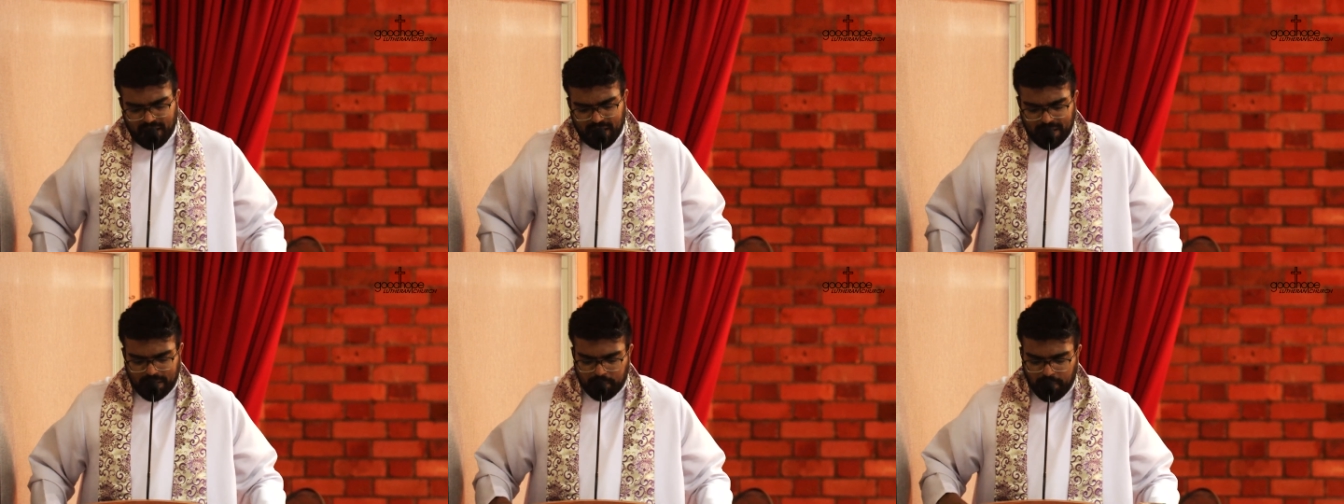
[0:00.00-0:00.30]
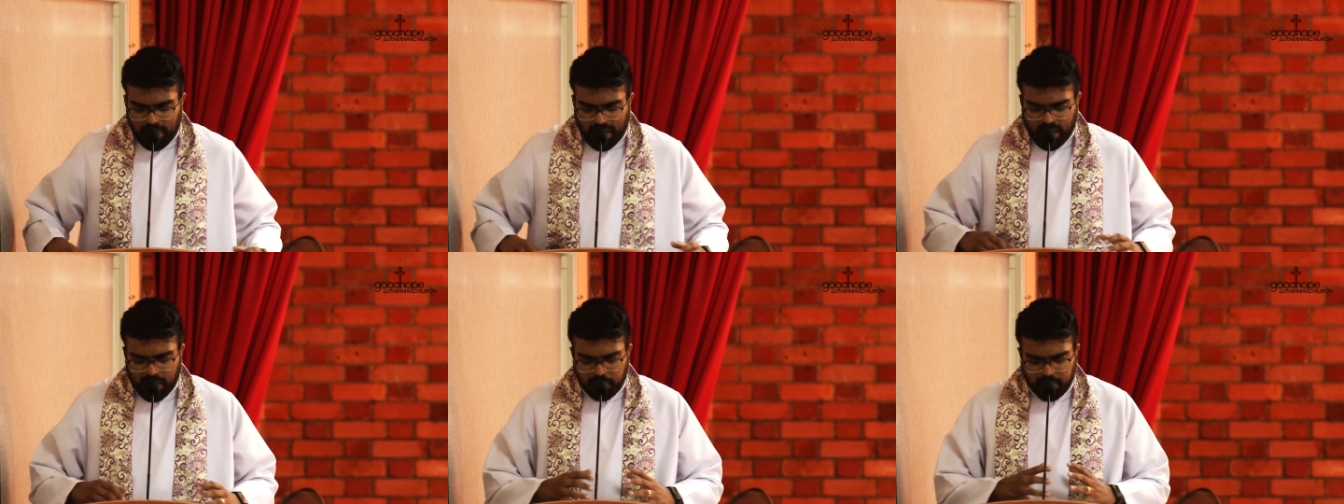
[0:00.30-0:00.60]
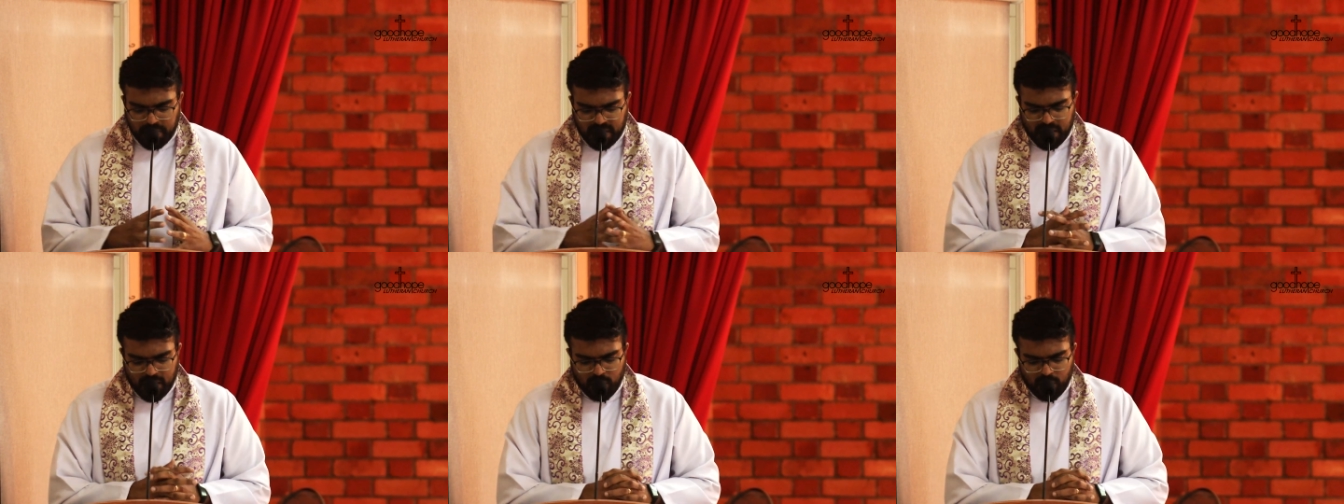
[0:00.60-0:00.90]
it may
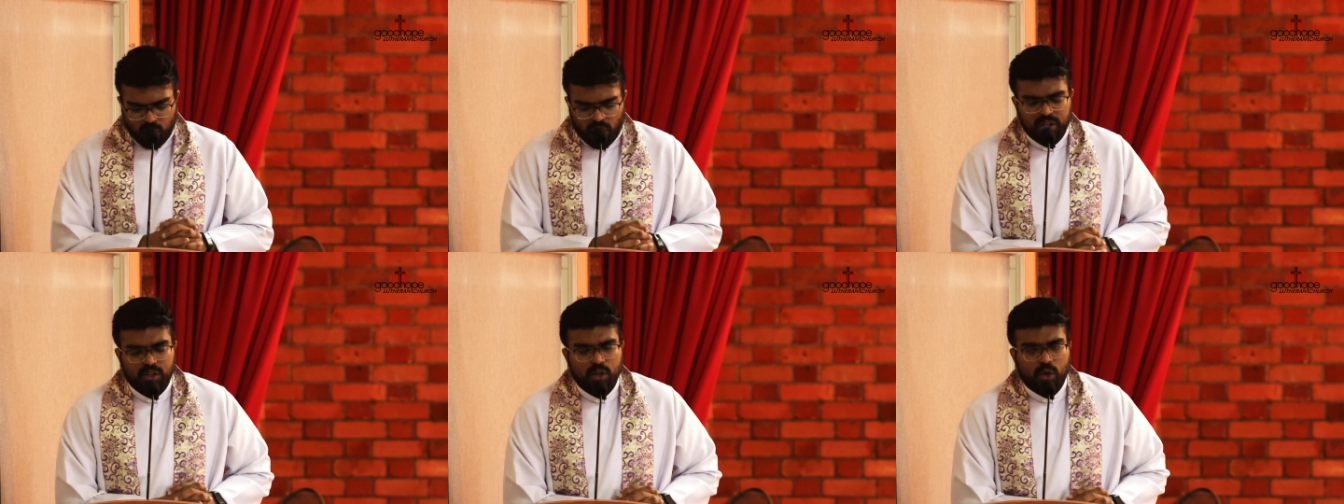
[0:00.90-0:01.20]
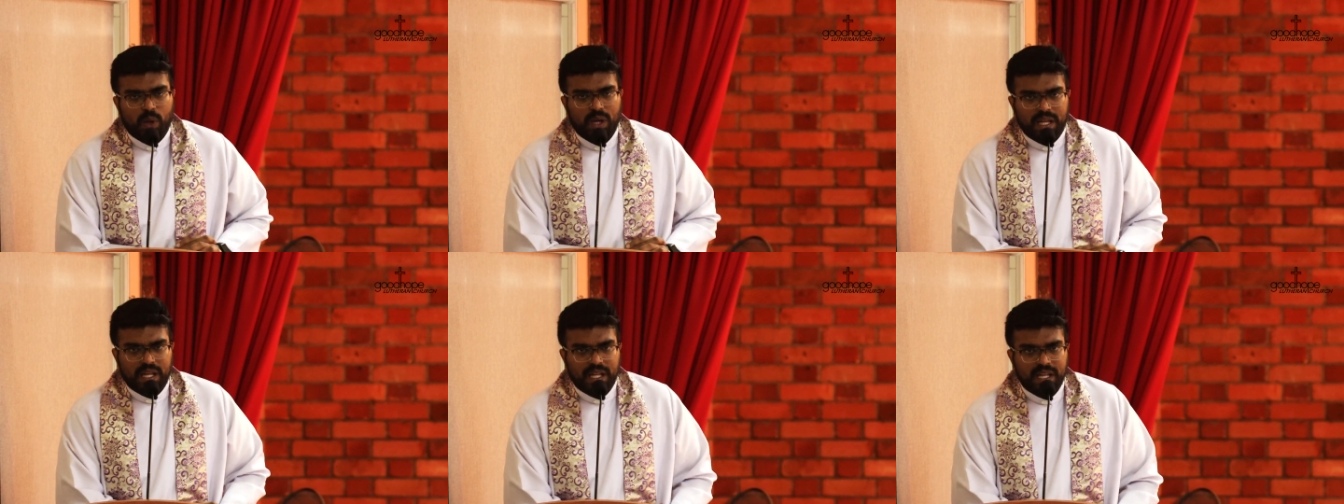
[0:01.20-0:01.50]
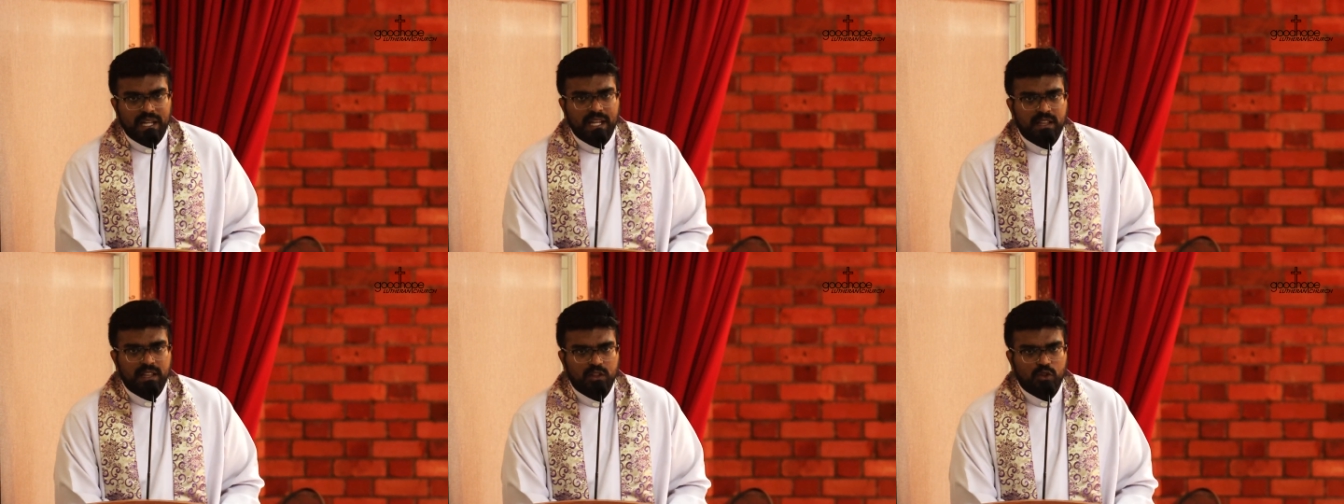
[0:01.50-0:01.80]
be what you're going to
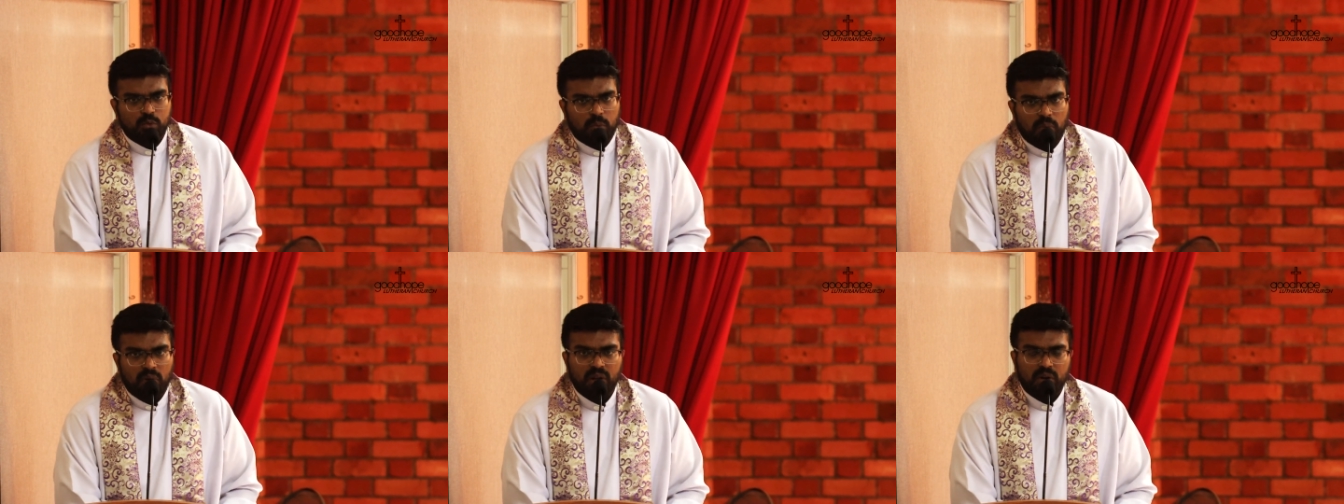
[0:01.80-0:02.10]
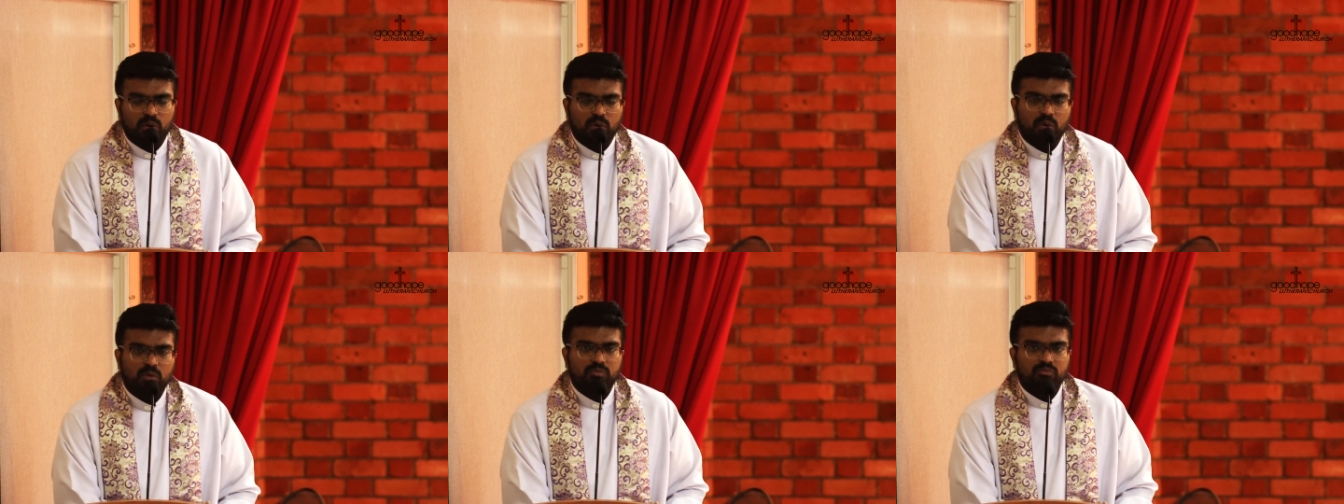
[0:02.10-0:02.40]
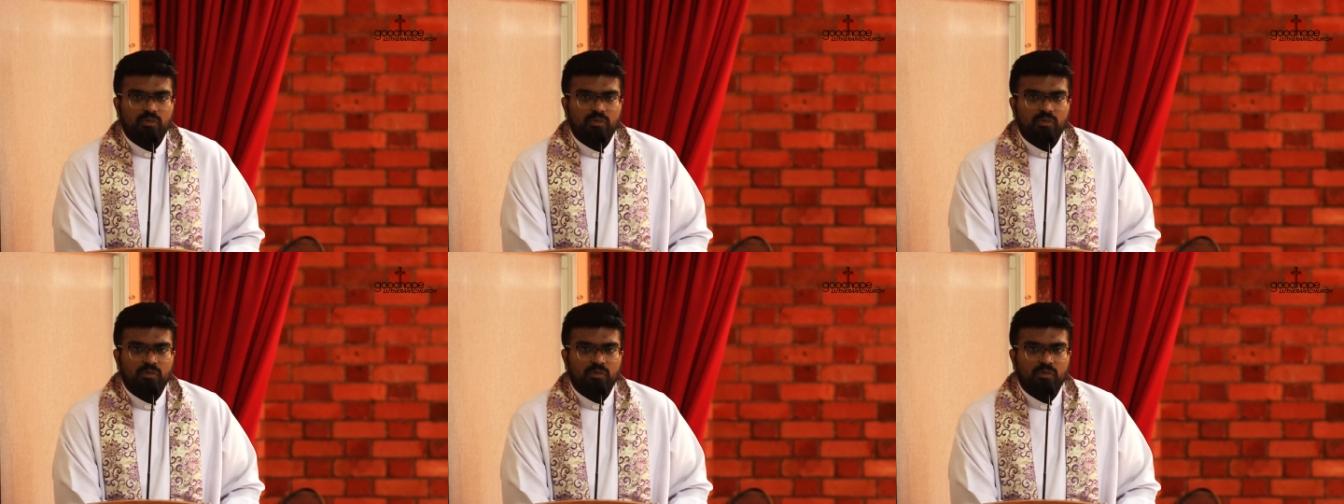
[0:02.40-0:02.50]
eat tomorrow,